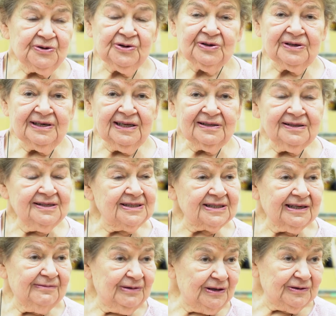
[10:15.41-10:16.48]
you can at
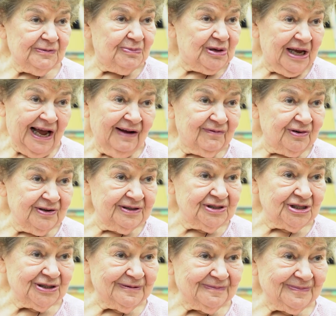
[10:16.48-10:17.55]
least come out to be
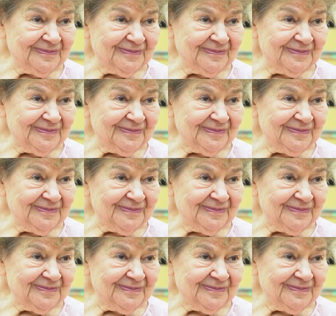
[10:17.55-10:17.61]
average.